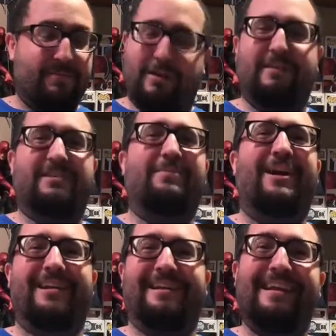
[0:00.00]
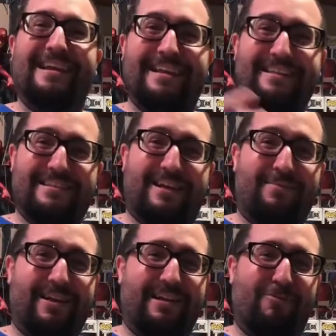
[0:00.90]
wow, Tom
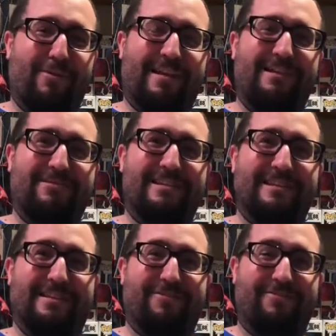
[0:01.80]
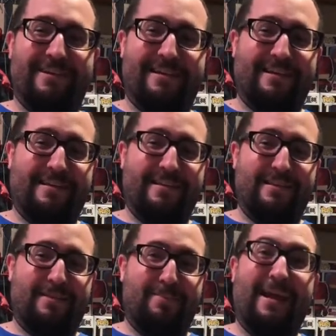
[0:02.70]
Holland, when he was in the
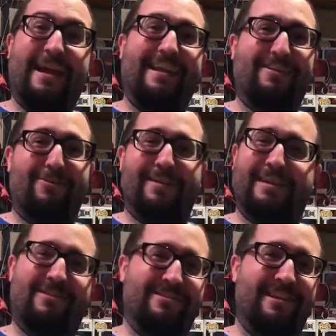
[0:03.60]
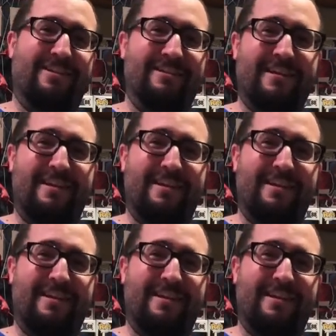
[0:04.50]
bank, oh my god, that was hilarious.